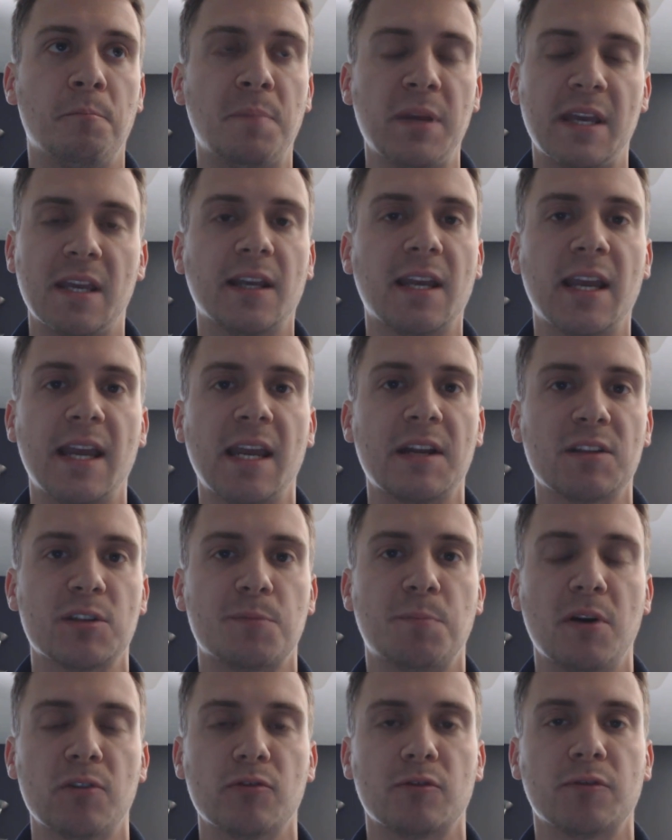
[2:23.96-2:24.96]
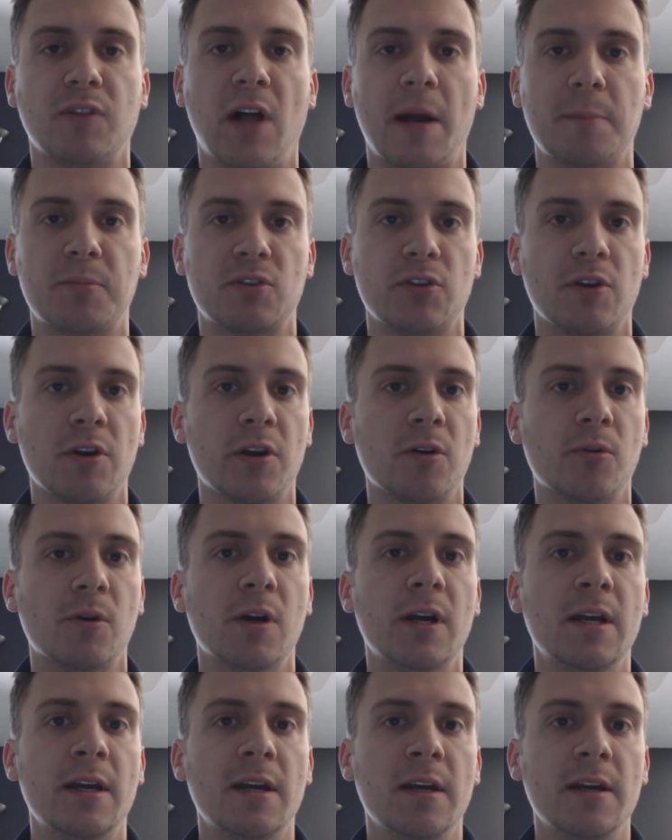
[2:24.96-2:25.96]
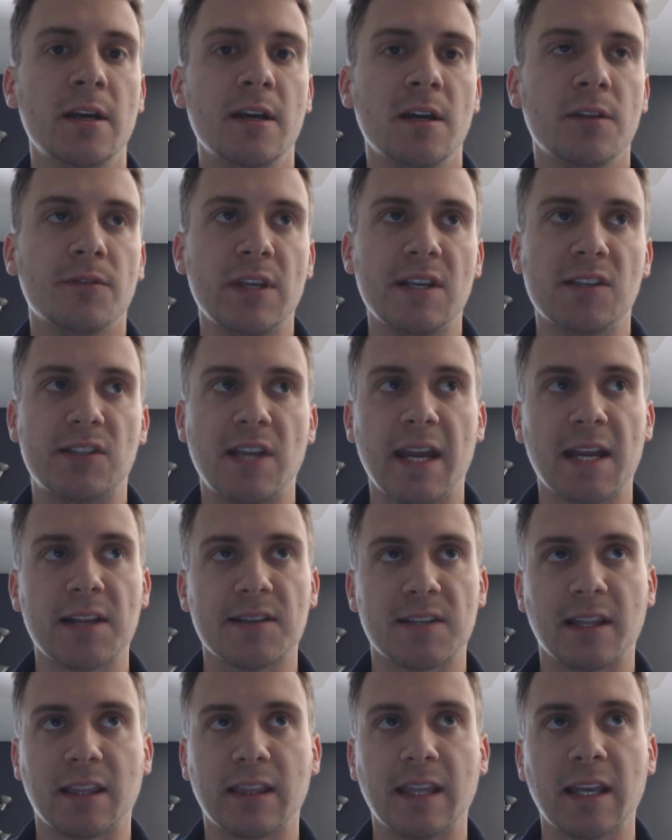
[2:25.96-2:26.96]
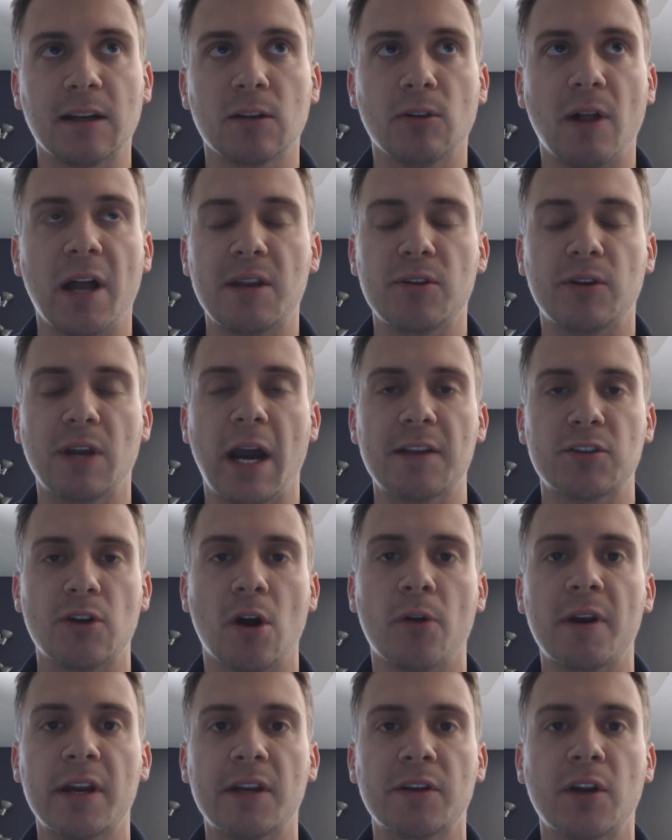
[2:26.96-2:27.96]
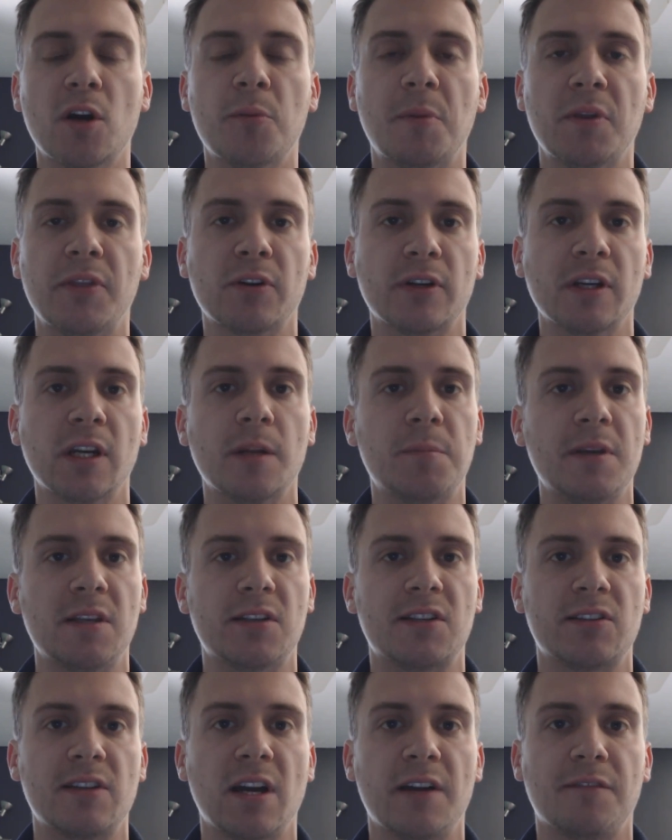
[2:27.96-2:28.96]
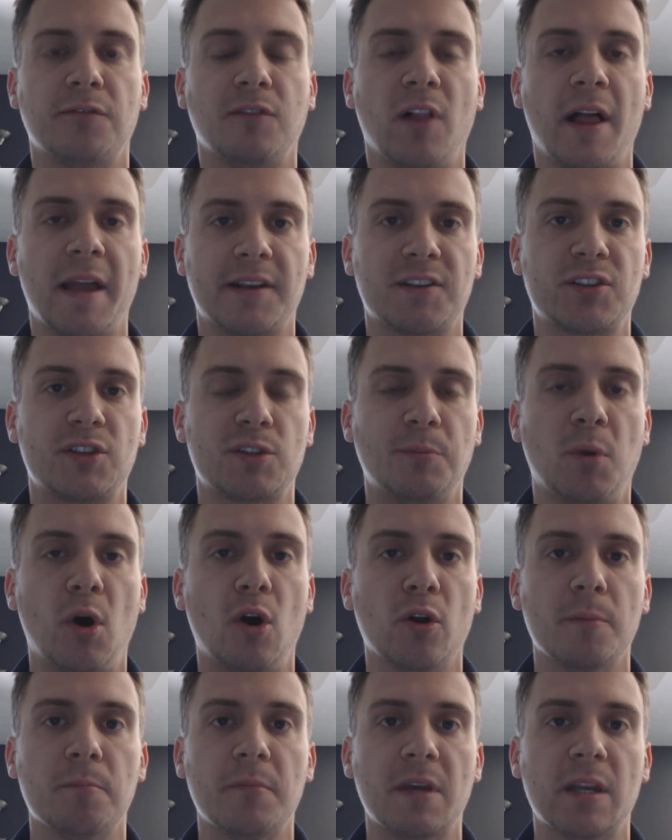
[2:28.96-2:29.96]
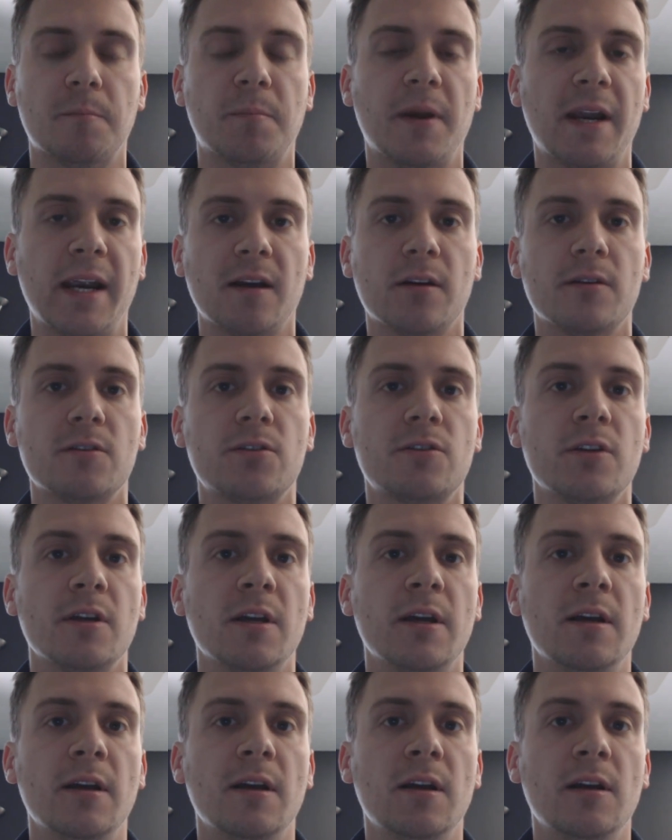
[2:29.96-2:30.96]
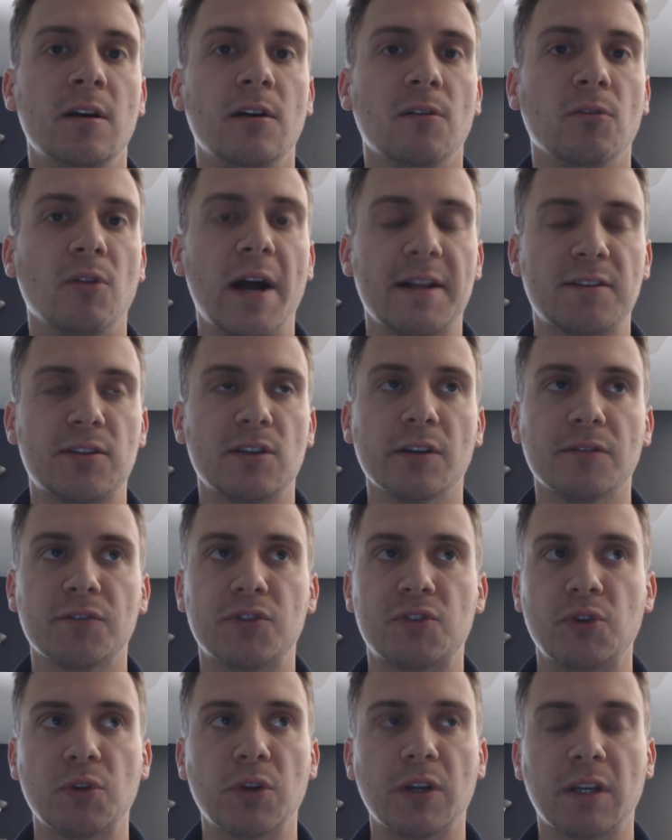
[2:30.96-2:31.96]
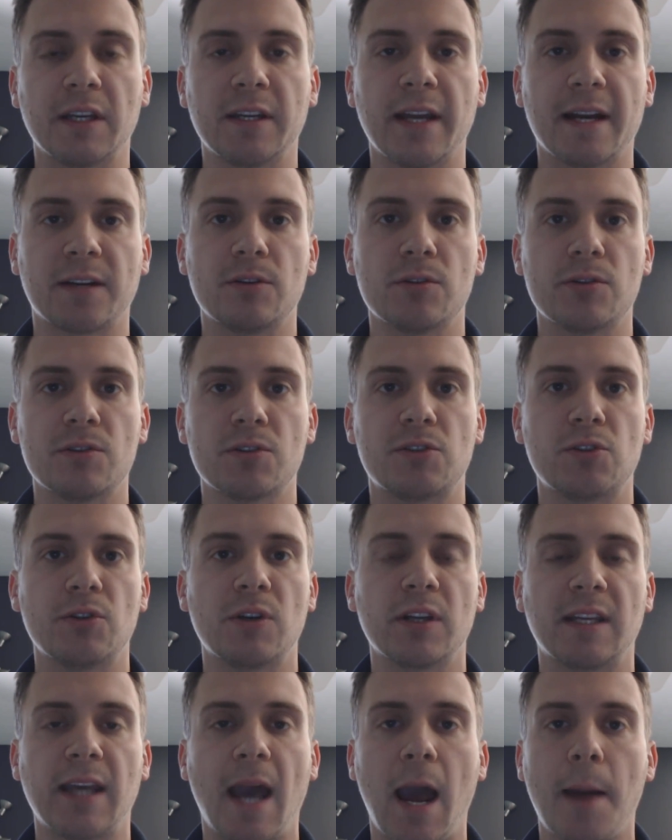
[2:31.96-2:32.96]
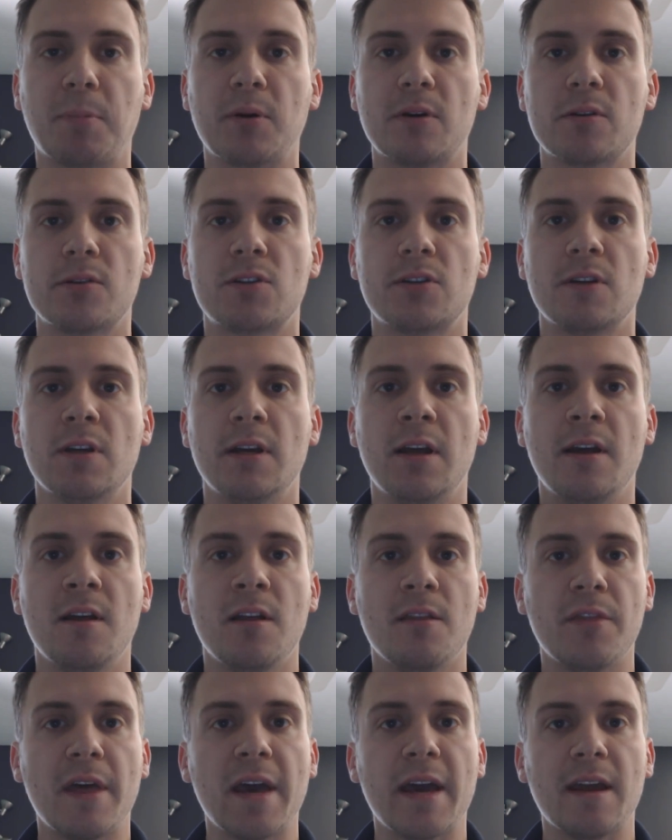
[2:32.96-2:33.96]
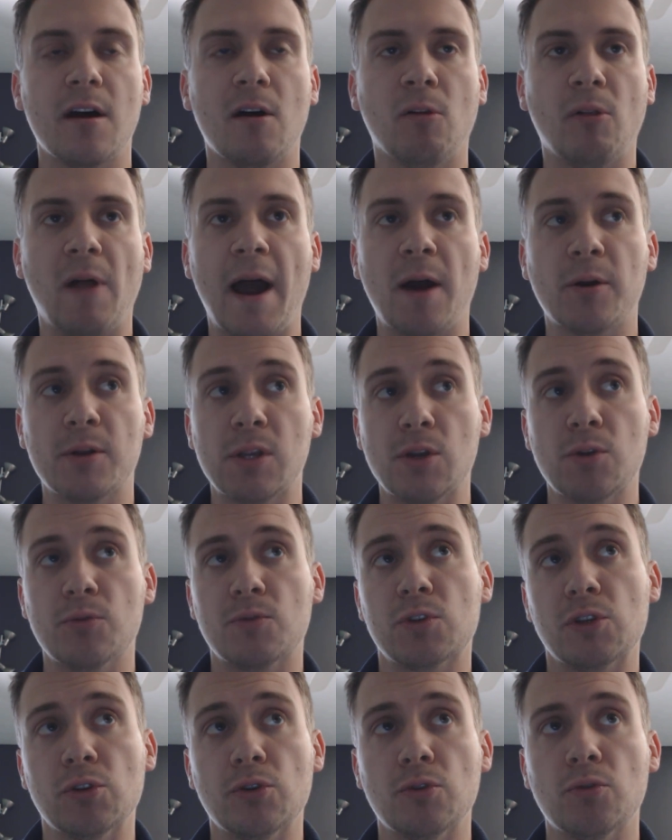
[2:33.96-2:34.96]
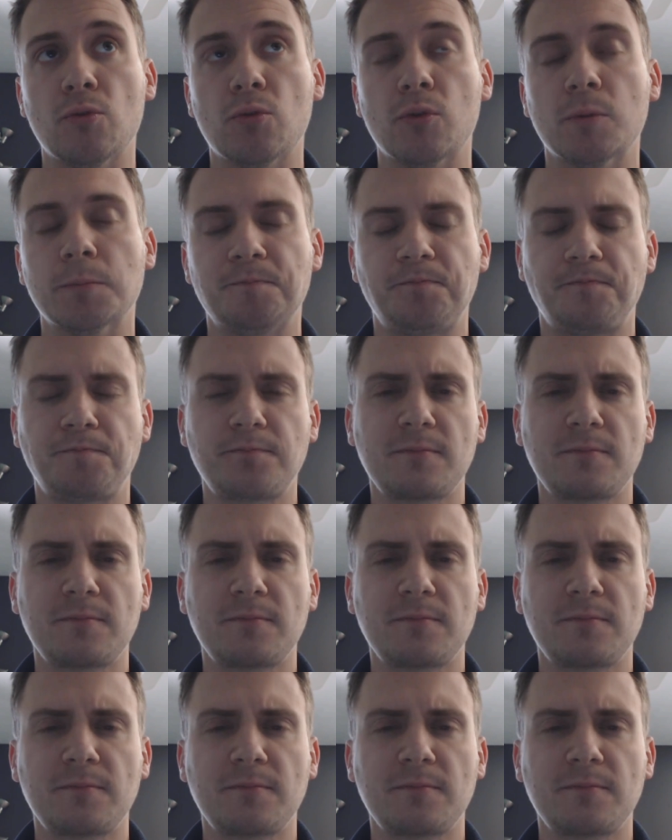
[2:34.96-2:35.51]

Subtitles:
big hands post flop. So these hands, I think a lot of you guys already know, but they're going to be stuff like small to mid pairs, lots of suited connectors and suited gappers that allow you to